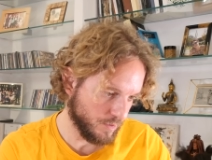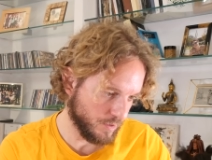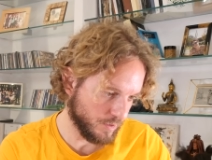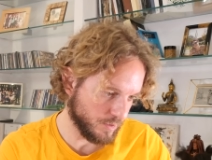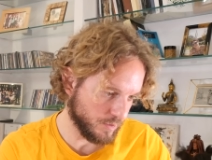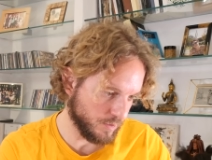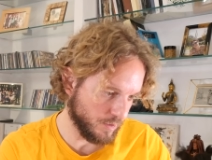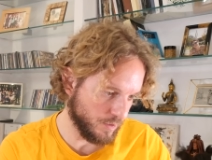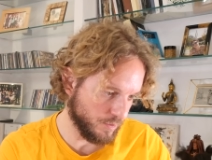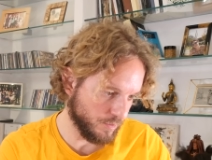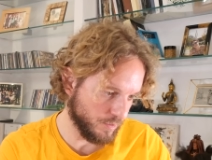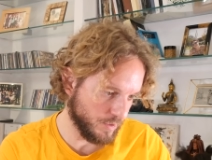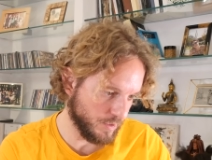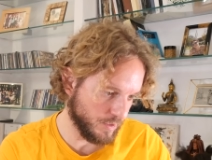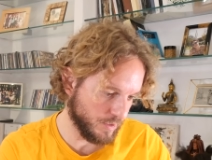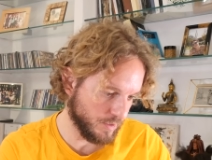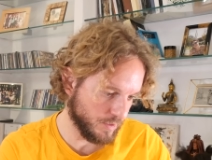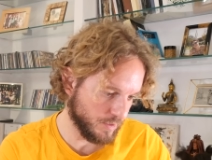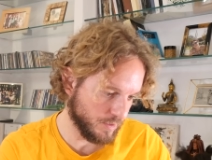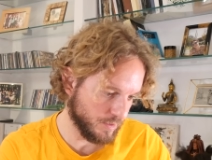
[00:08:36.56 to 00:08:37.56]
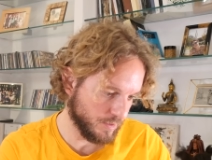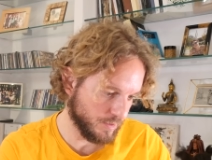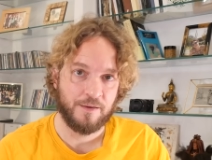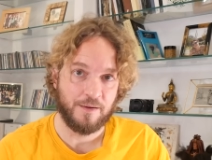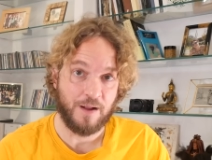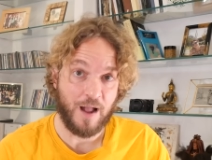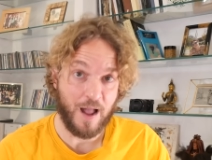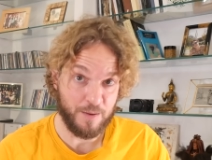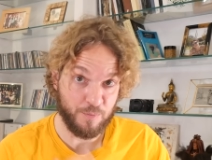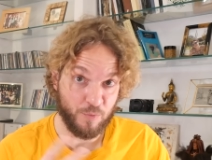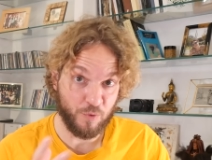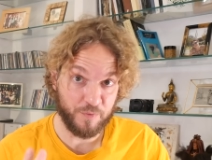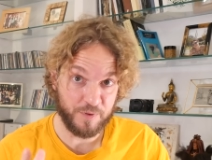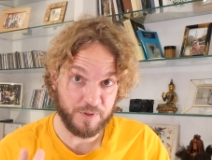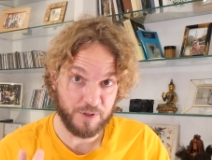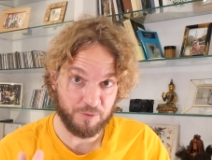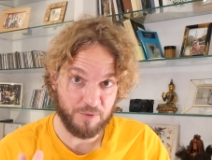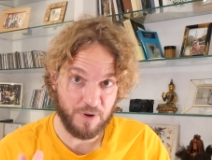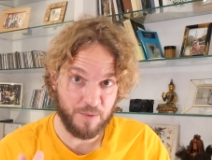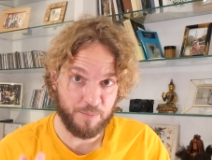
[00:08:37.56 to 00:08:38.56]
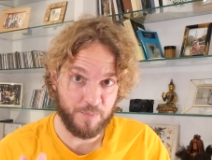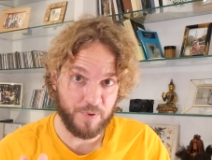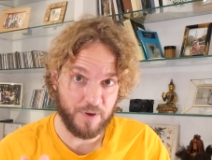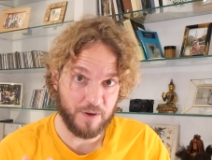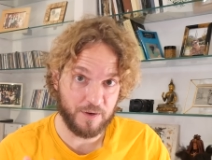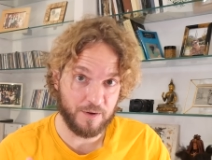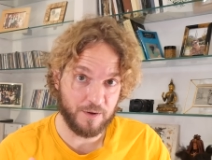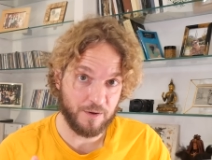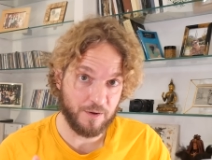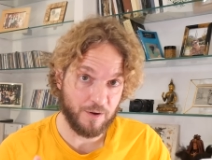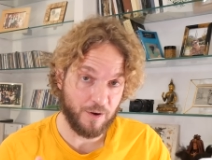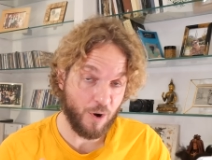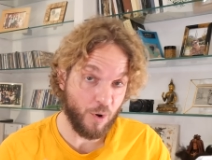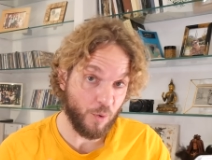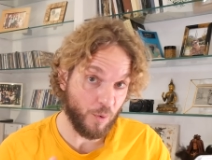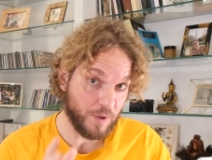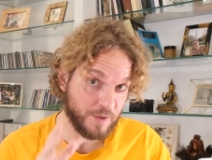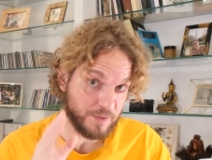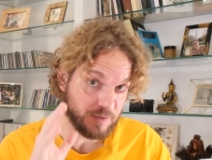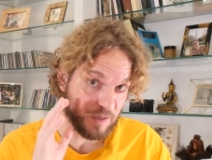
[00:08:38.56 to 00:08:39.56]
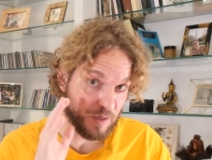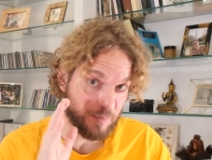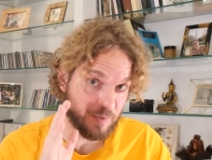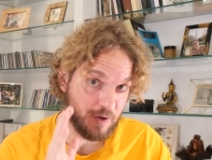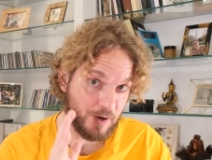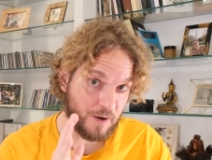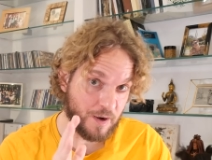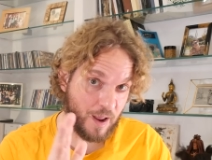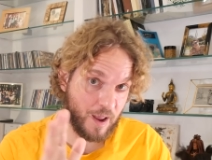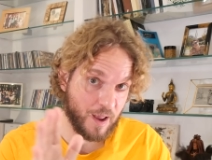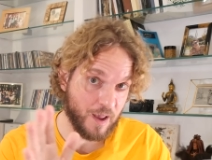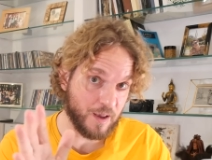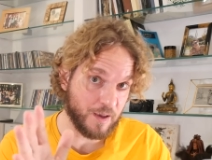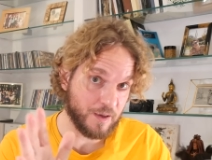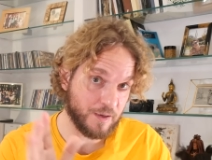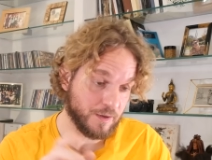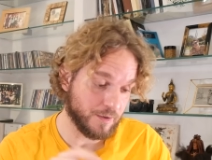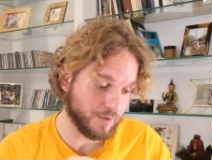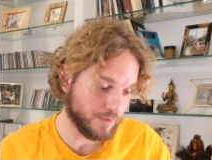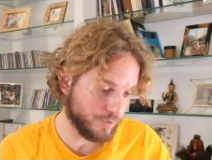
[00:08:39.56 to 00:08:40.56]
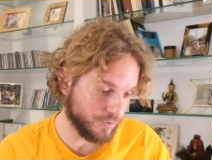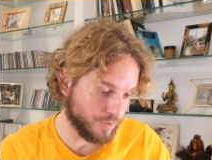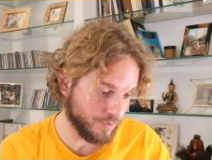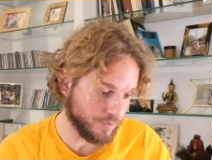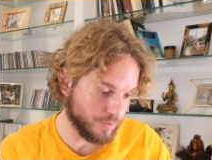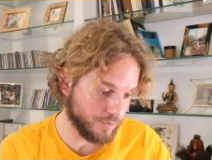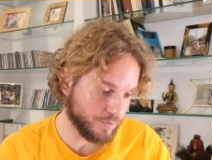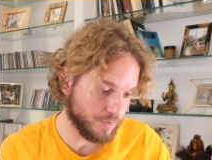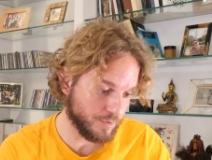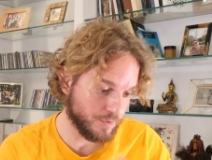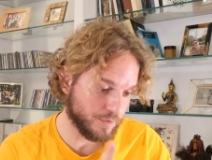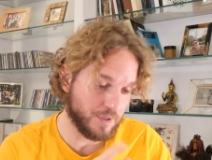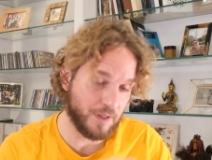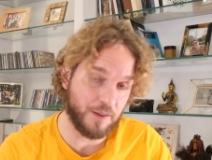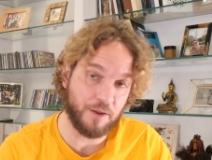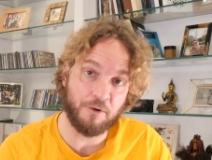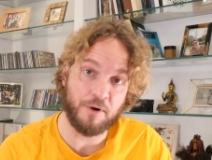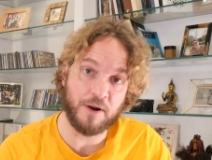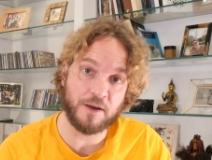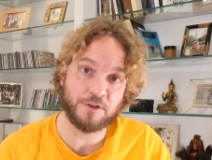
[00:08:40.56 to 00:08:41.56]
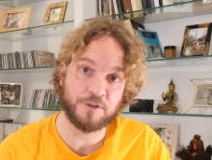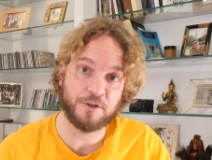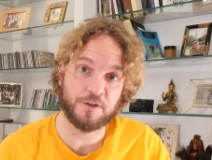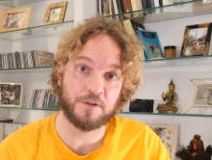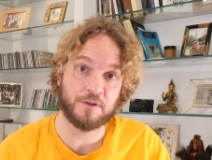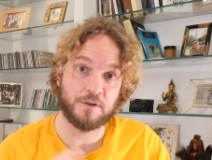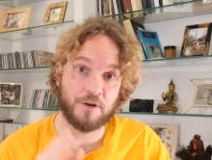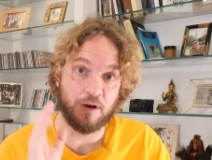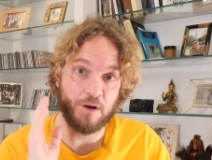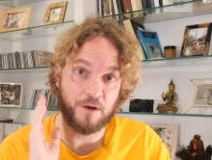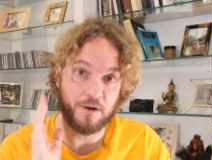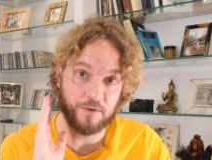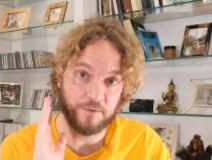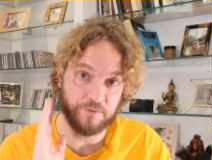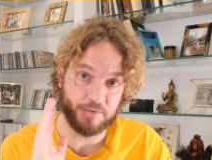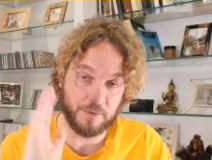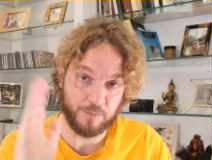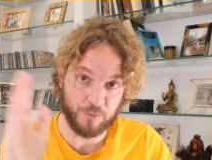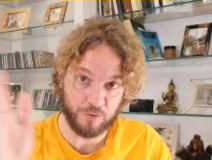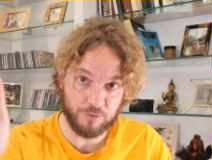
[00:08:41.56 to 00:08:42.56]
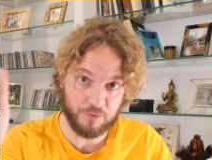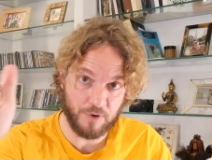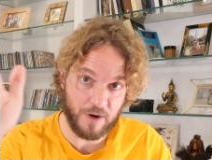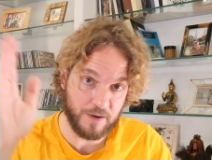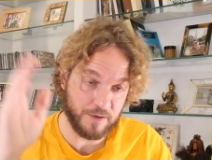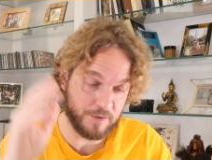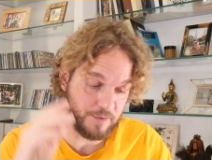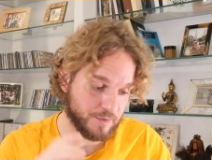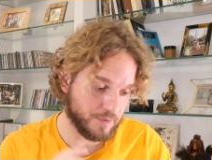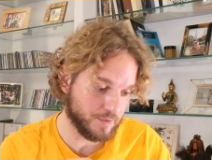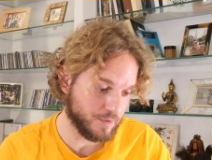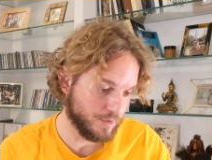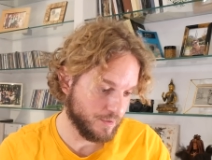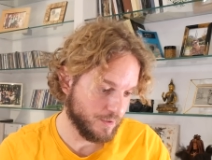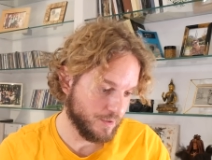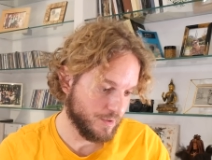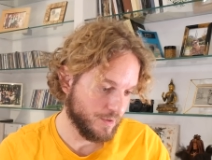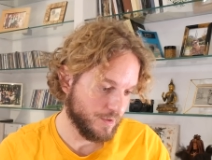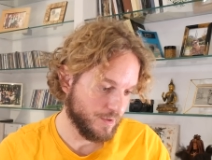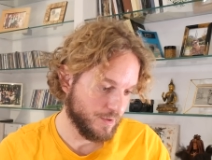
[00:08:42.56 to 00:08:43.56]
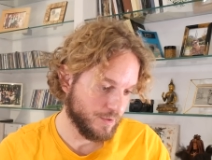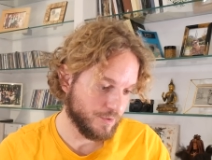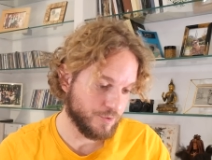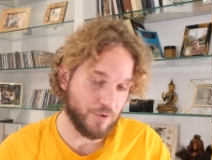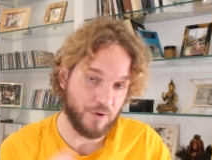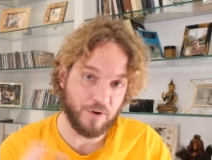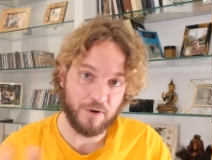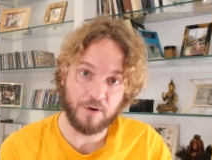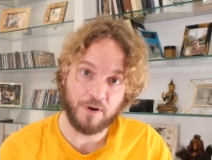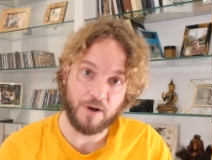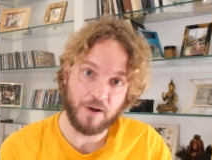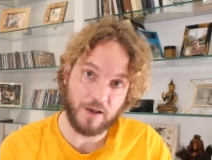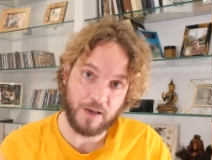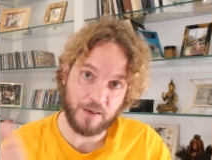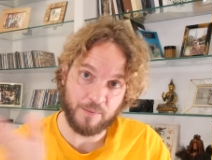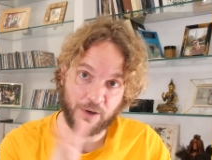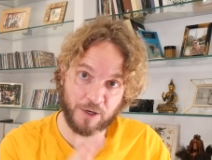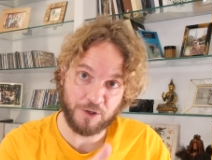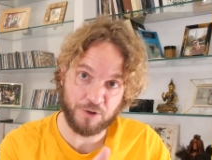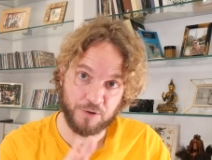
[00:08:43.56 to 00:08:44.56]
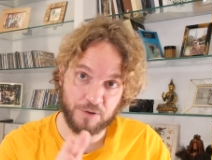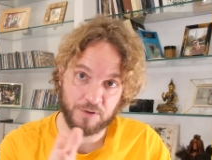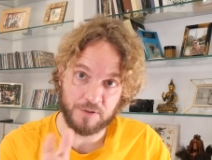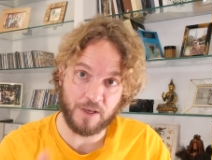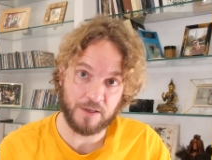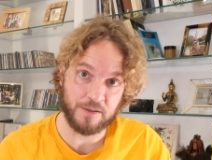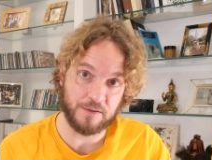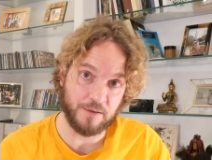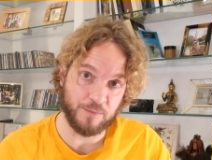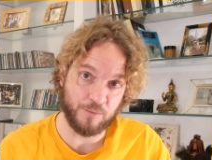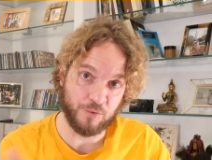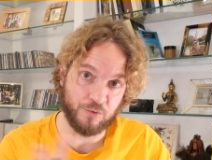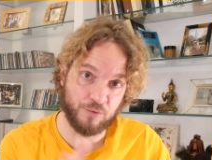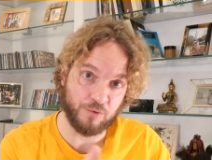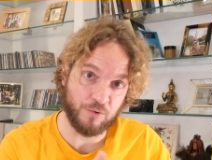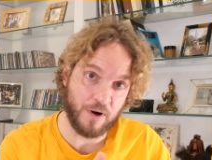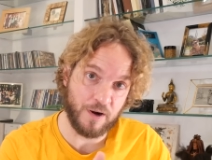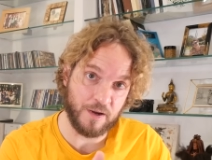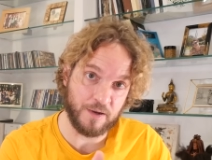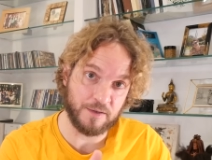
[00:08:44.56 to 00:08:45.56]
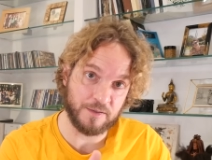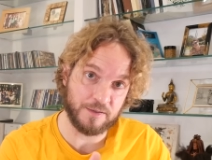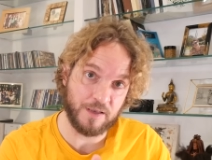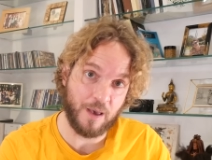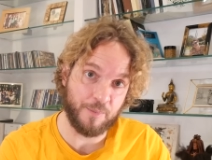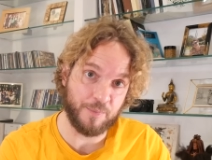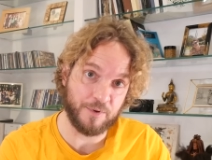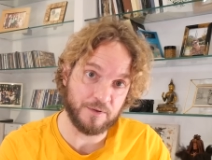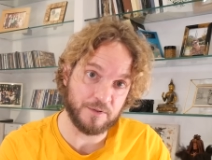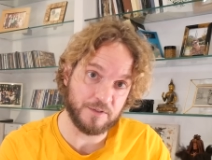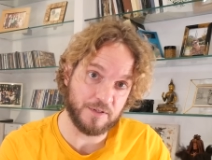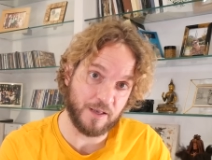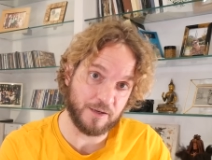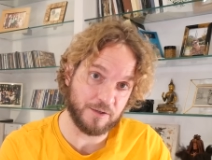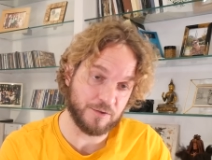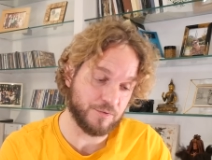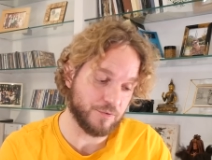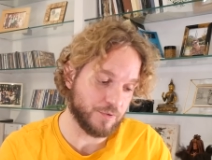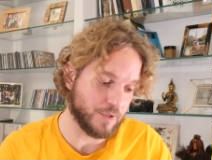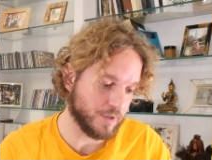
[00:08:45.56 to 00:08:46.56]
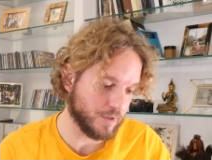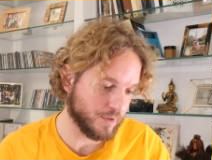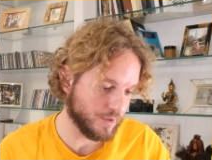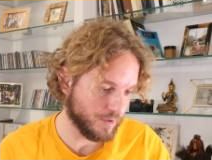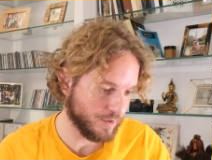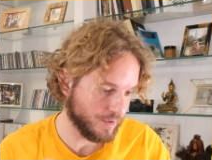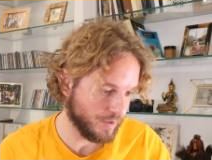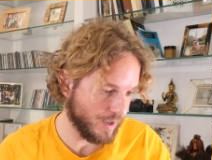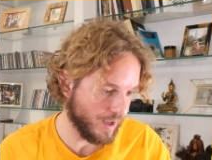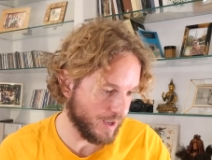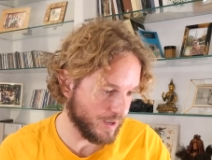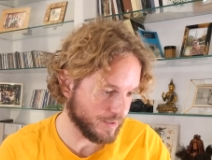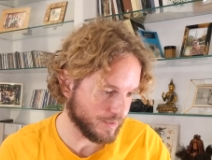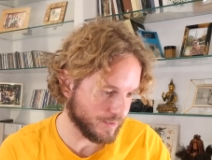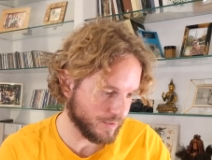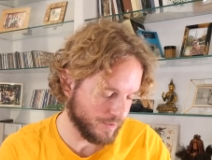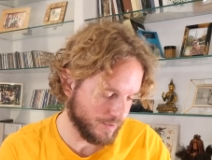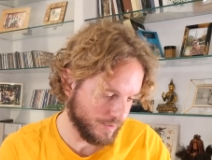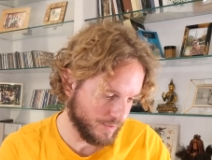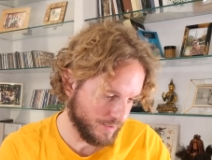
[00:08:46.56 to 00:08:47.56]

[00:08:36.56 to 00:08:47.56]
slowly, I'm moving the red pin, always keeping an eye to the direction of the moonrise. So I make sure that the moonrise happens next to the hut.